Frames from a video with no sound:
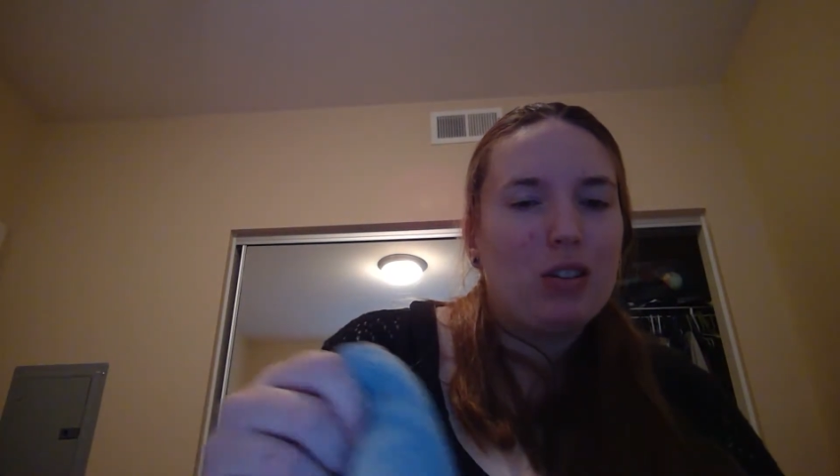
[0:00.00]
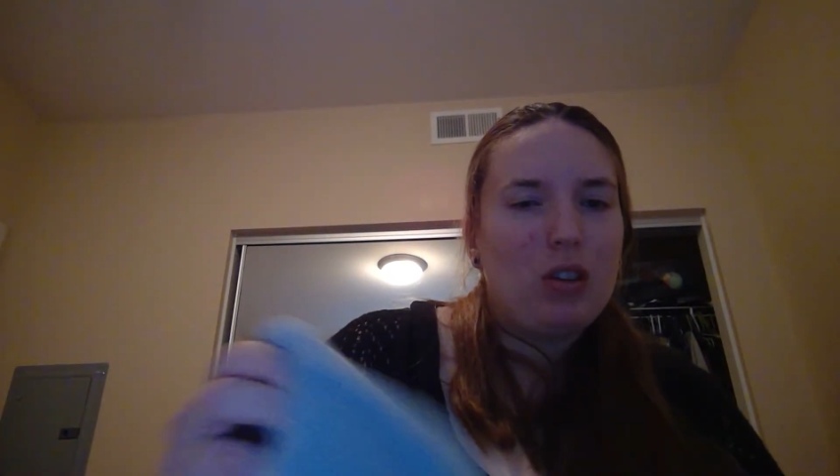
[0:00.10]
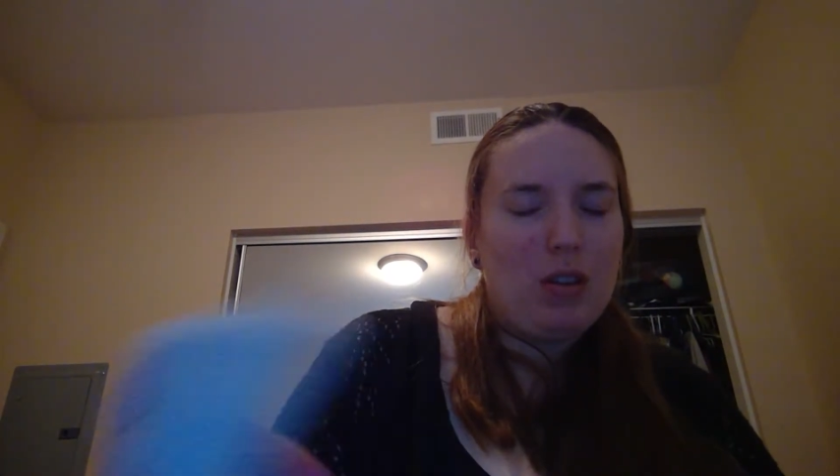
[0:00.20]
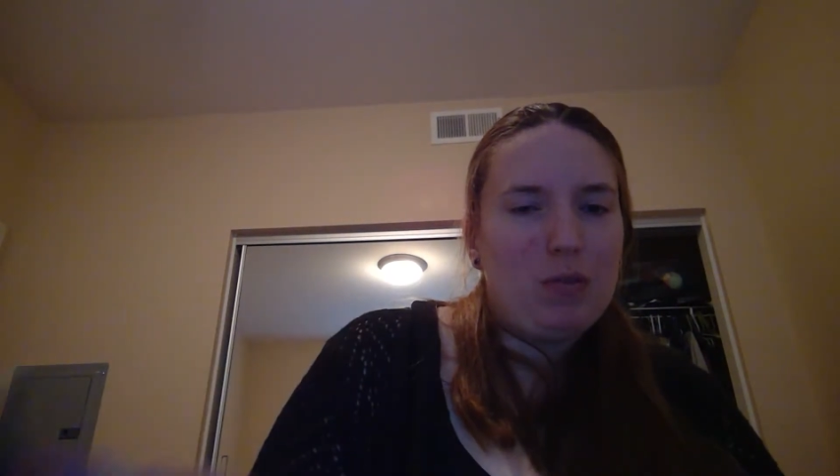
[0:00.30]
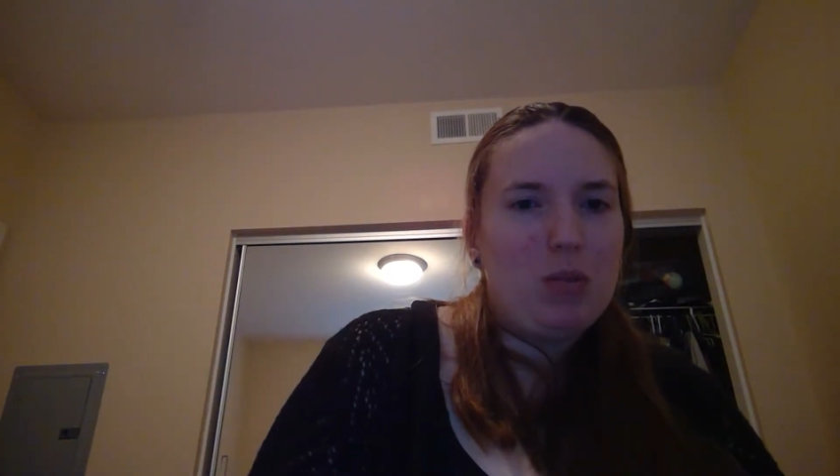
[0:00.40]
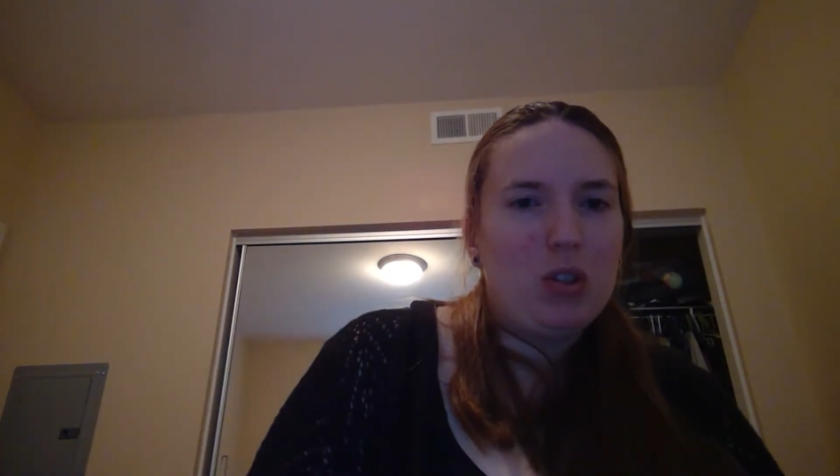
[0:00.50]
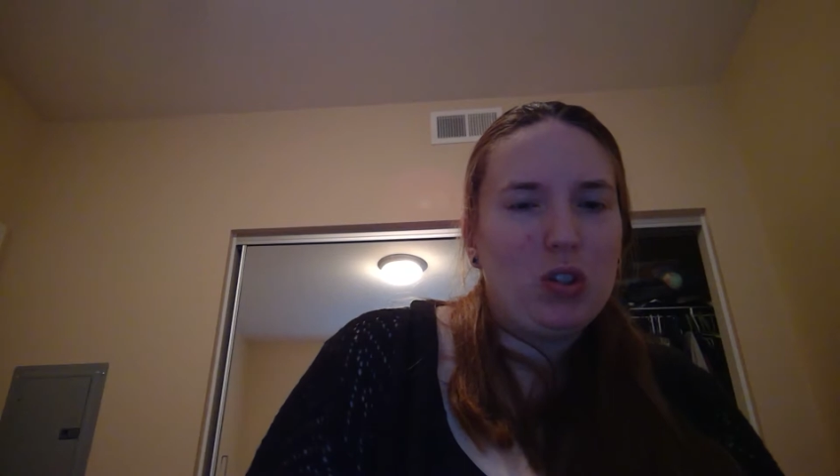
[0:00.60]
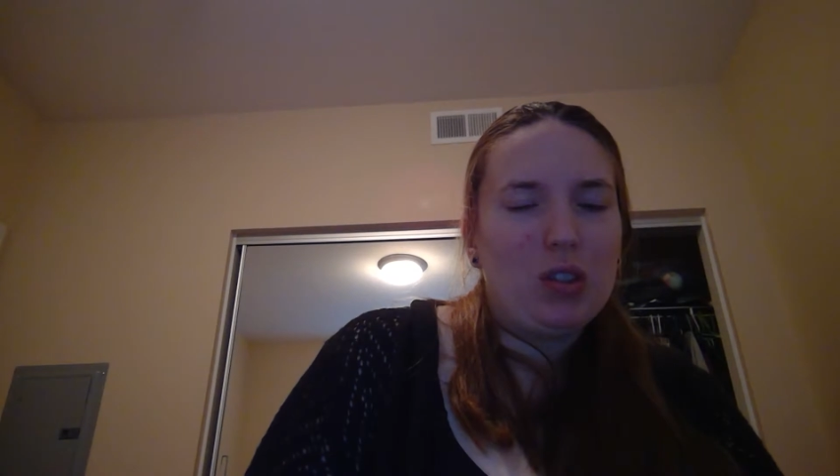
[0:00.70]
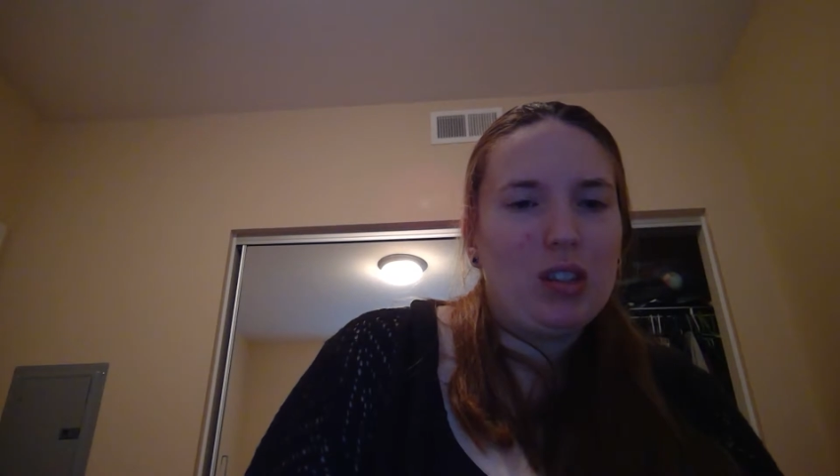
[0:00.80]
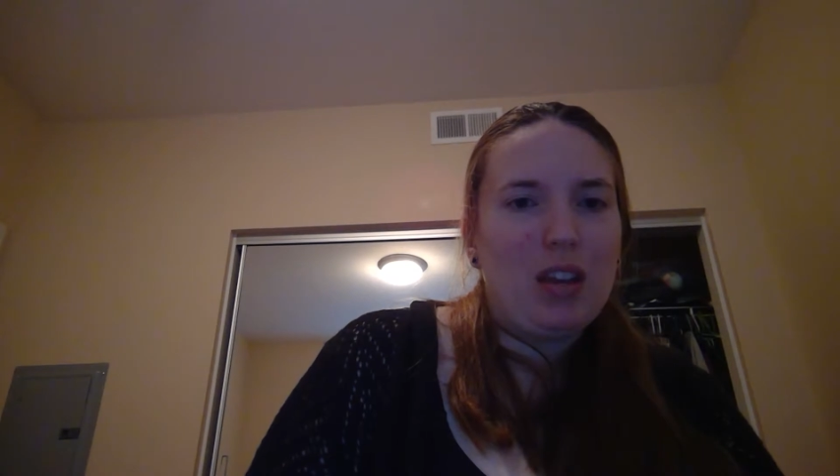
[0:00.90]
so you have to make
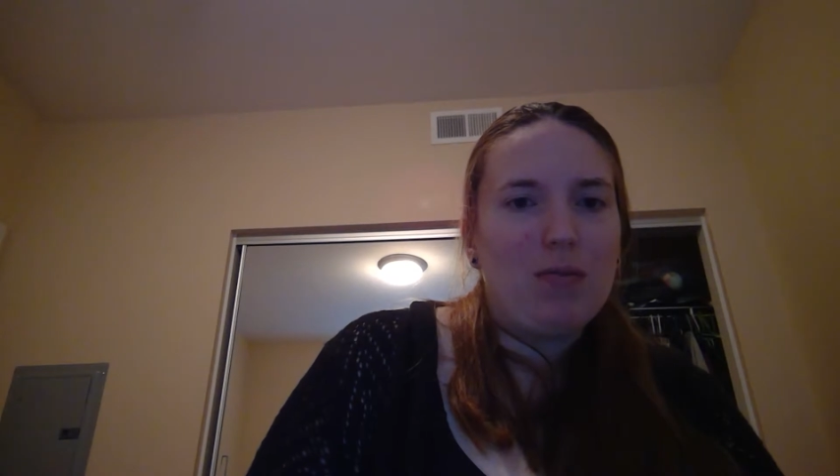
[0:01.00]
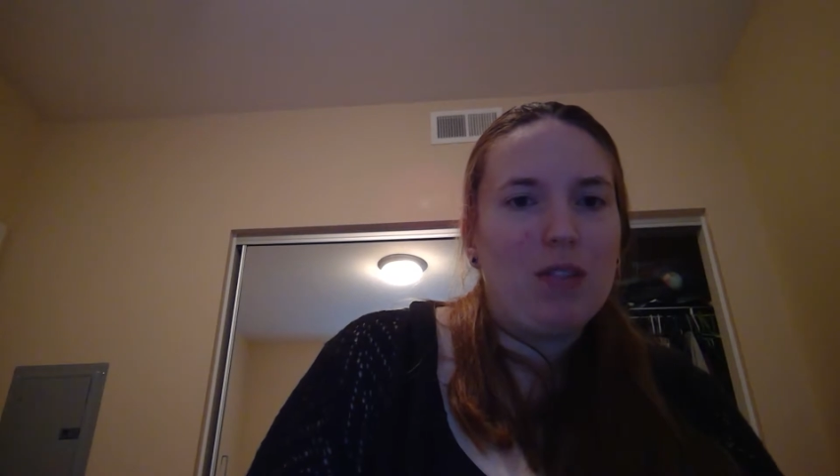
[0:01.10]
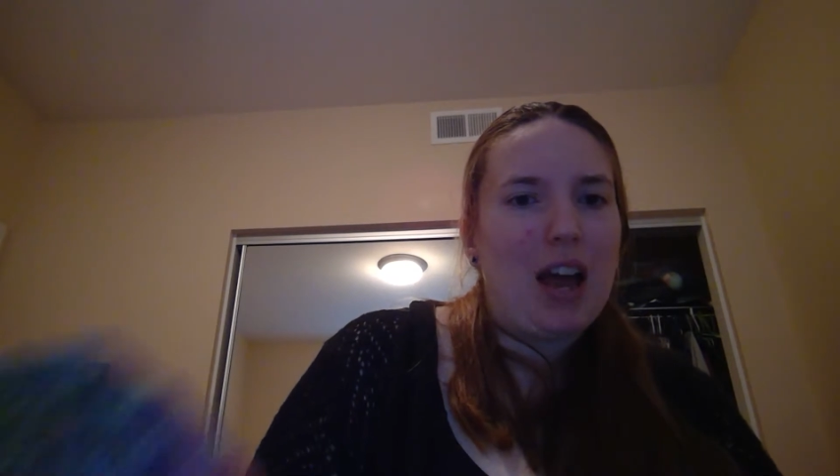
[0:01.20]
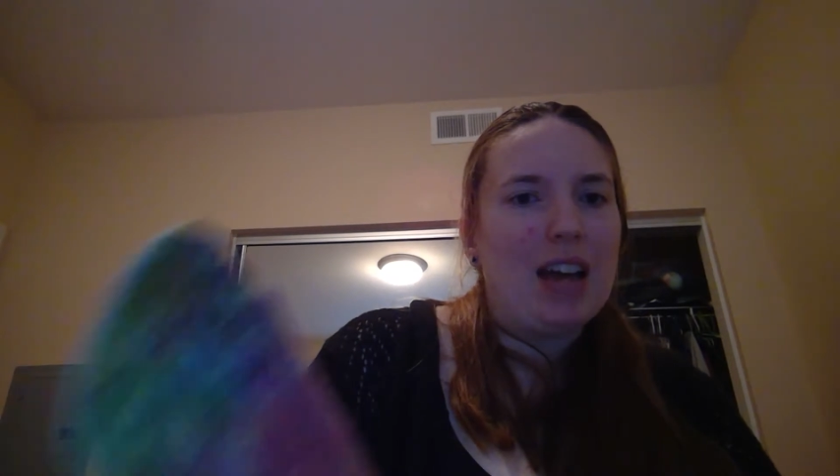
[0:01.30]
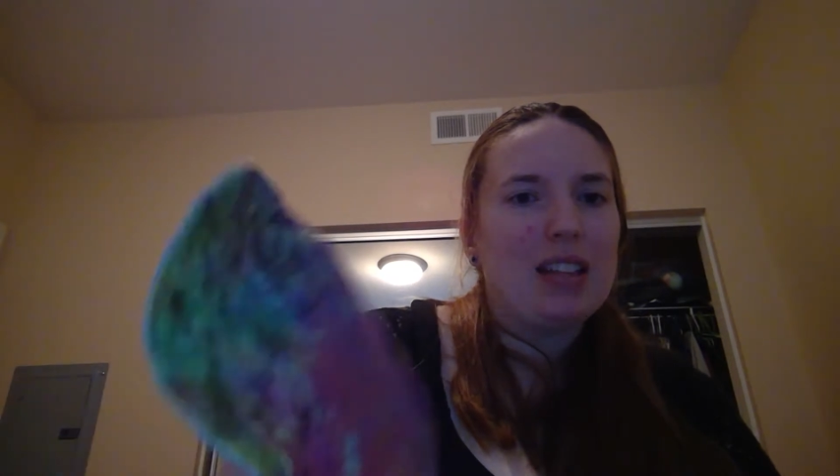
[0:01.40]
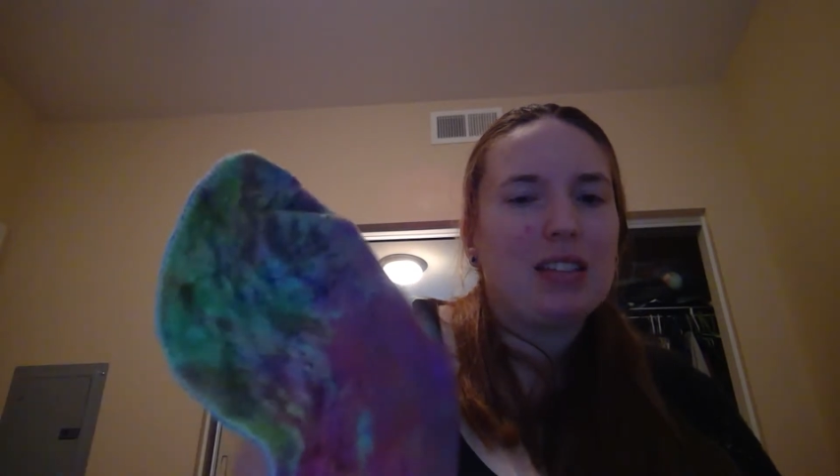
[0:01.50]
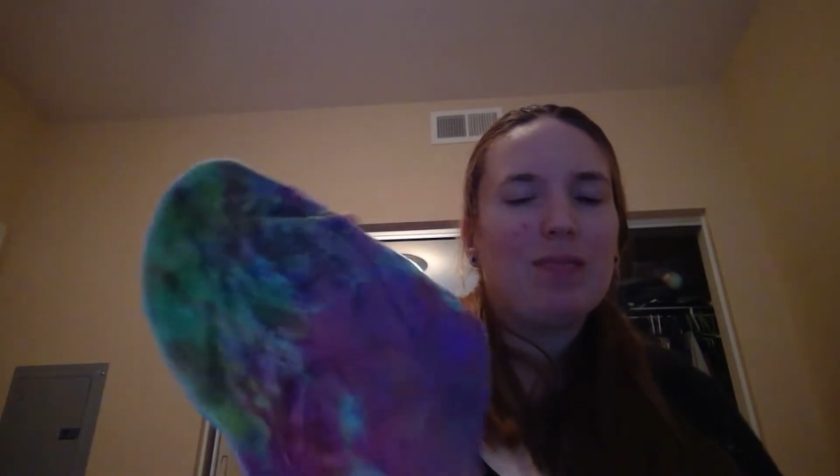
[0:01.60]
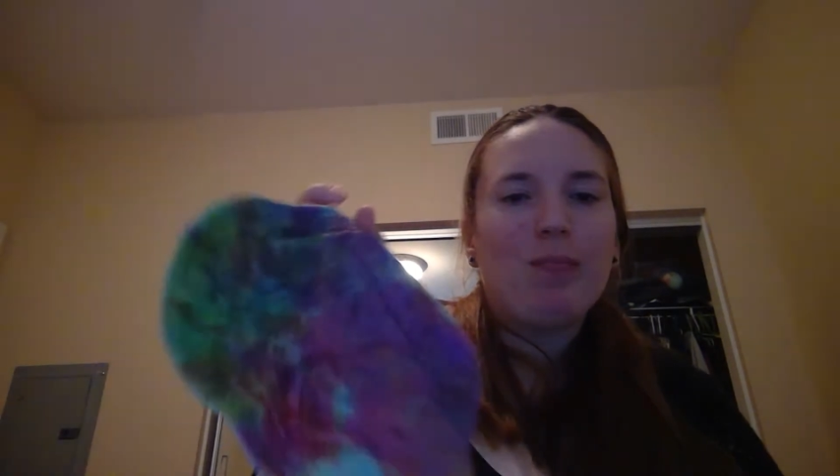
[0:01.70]
sure it's laying flat.